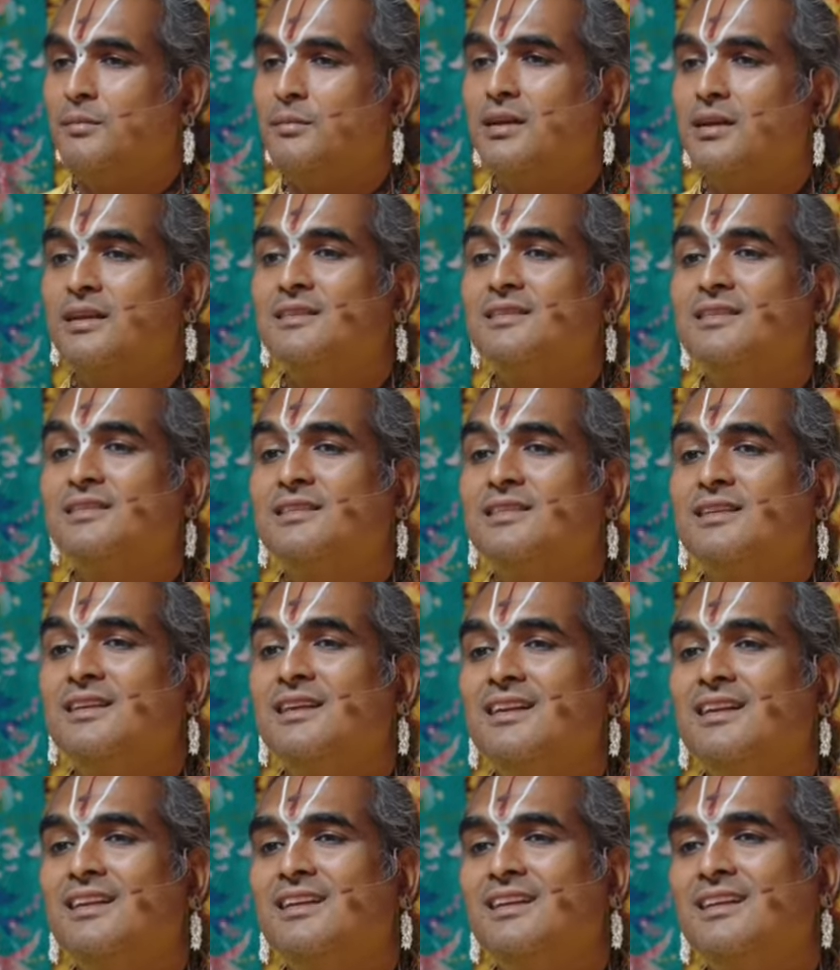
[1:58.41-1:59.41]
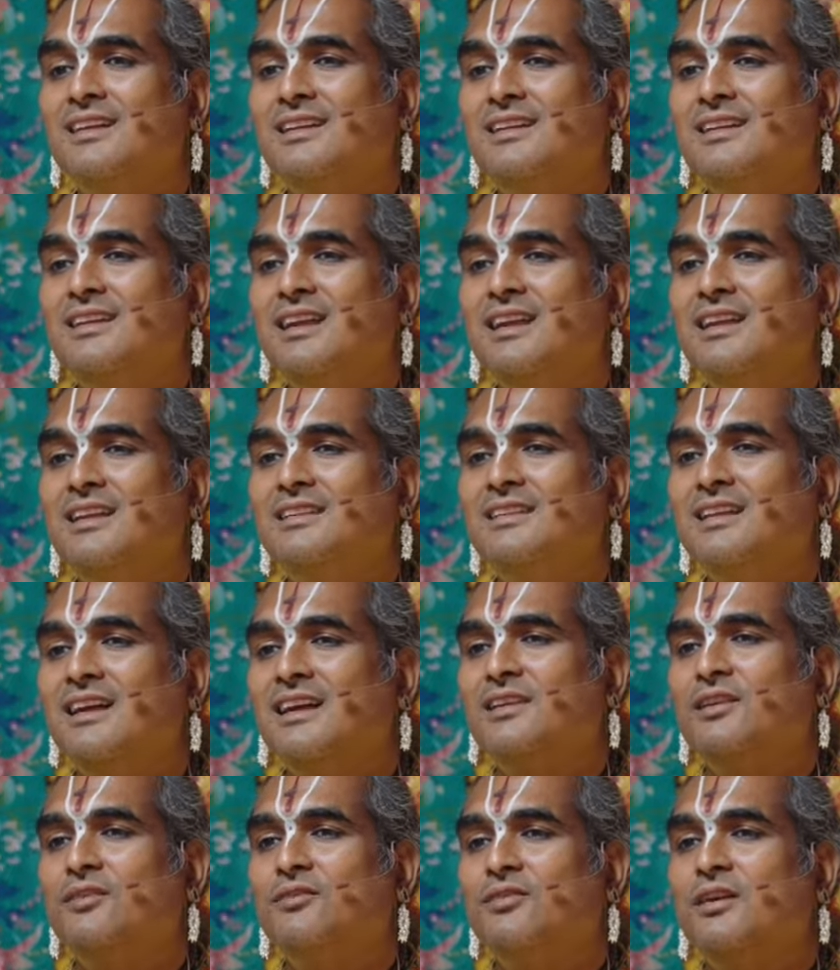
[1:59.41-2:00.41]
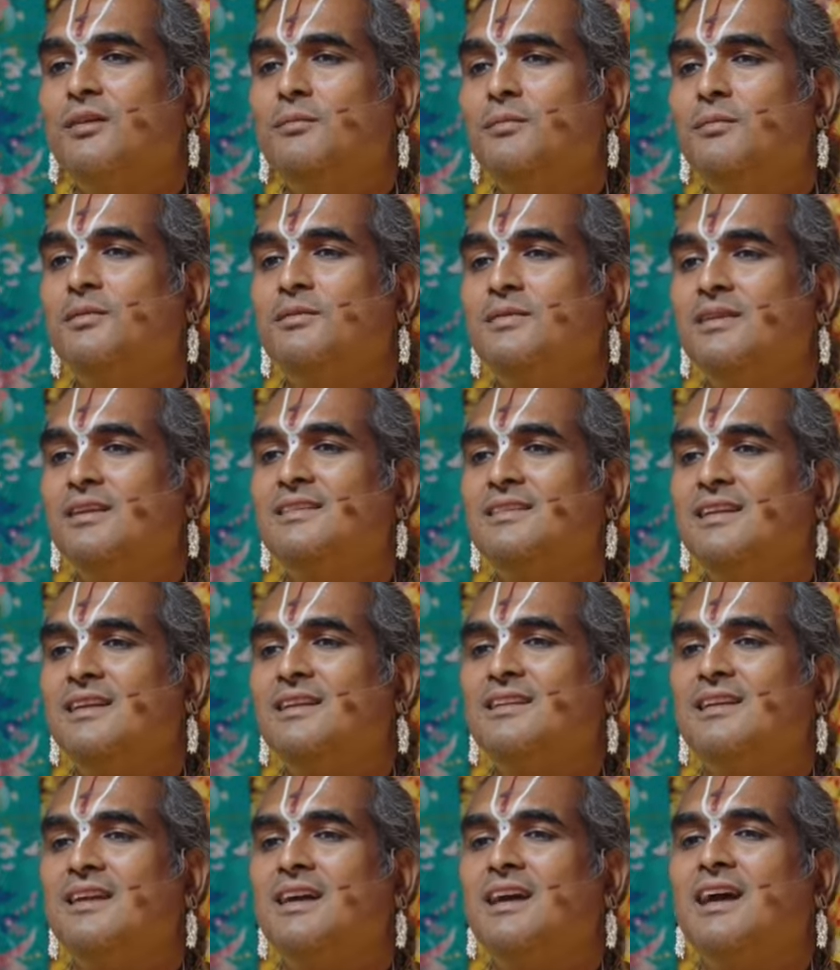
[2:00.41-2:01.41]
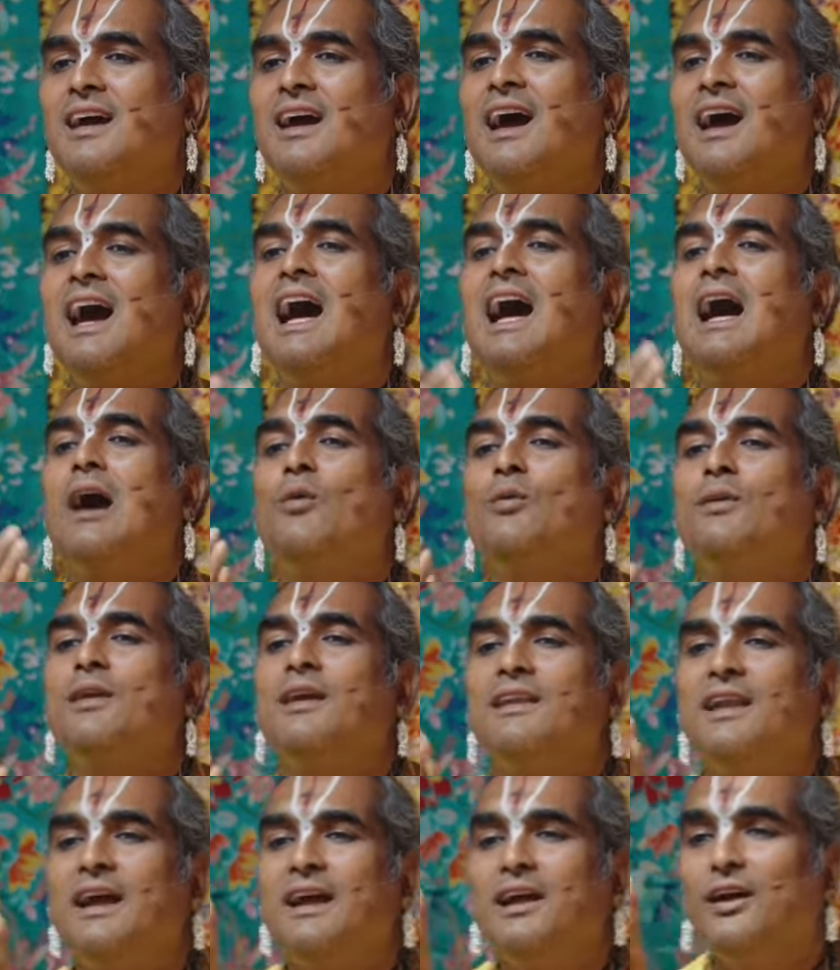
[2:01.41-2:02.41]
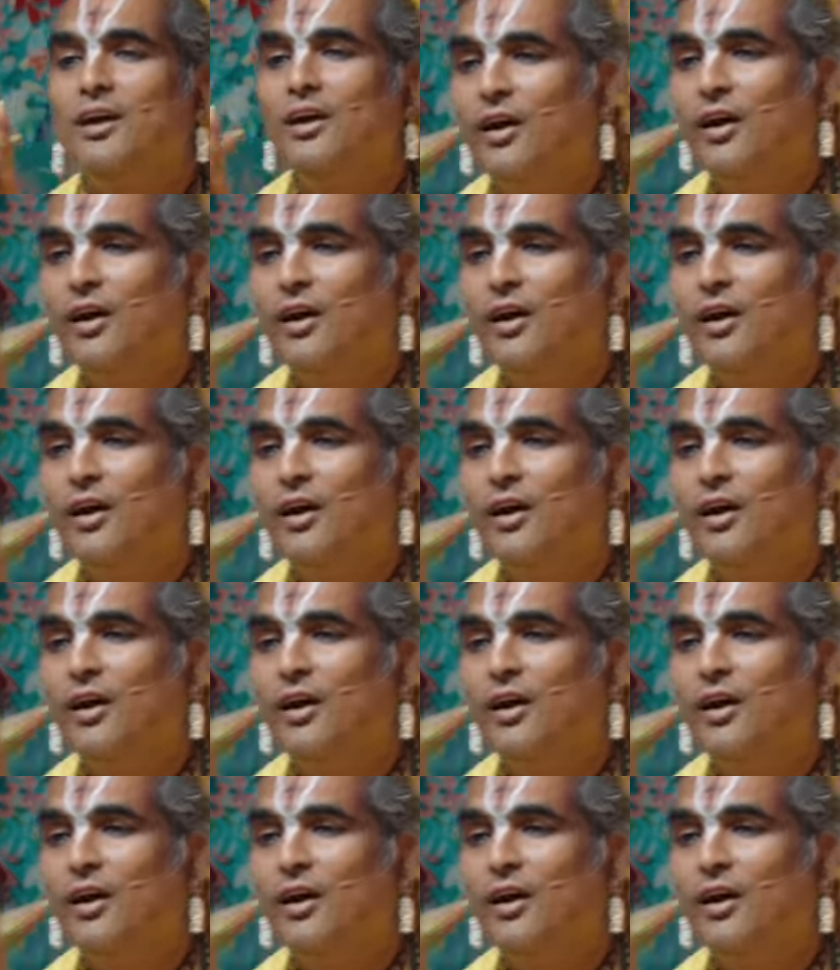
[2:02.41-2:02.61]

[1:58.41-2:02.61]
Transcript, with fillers: Because inside of him, he said, How can I